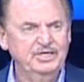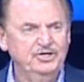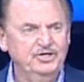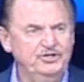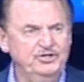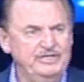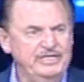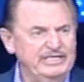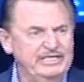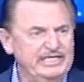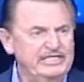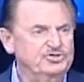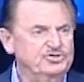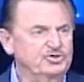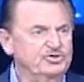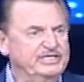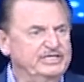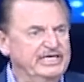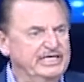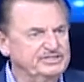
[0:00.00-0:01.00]
You need to get
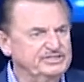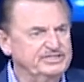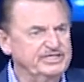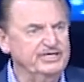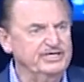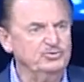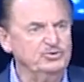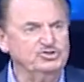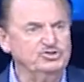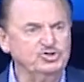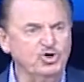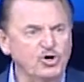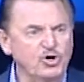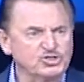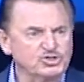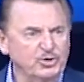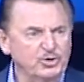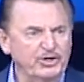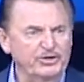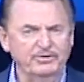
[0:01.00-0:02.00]
your kids together, and
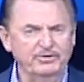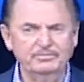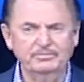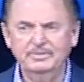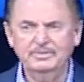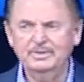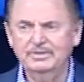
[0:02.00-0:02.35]
rejoice with them.